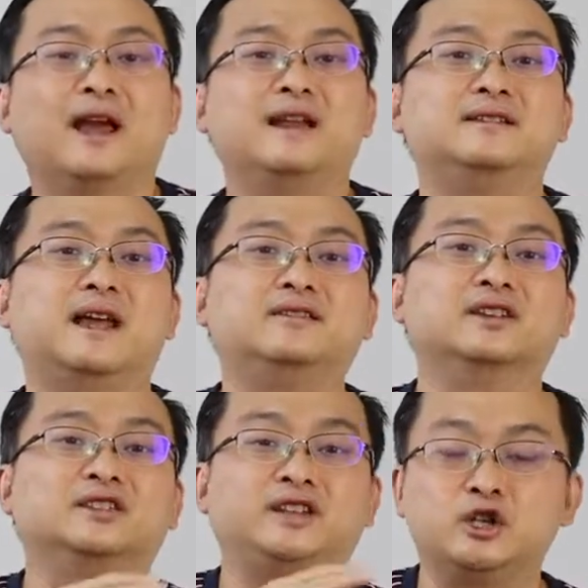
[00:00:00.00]
and then
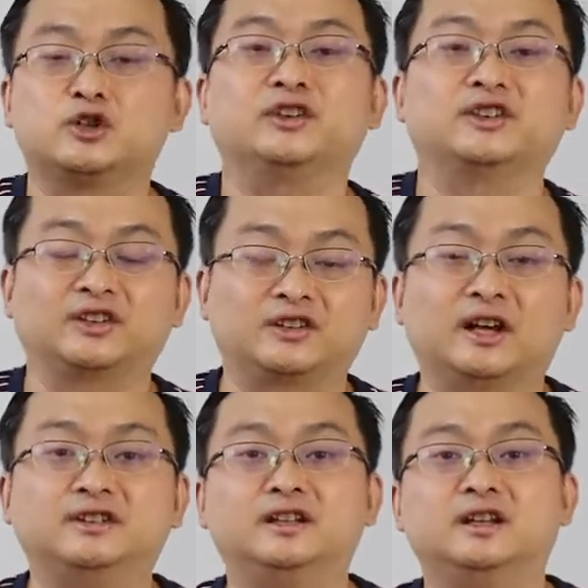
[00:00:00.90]
the stages in
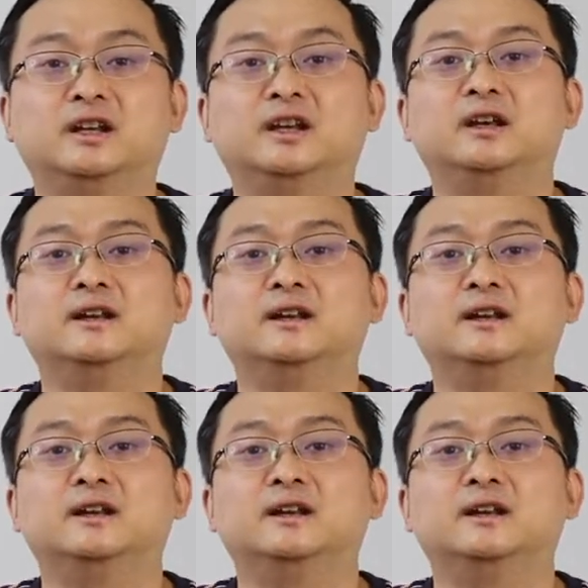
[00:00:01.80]
society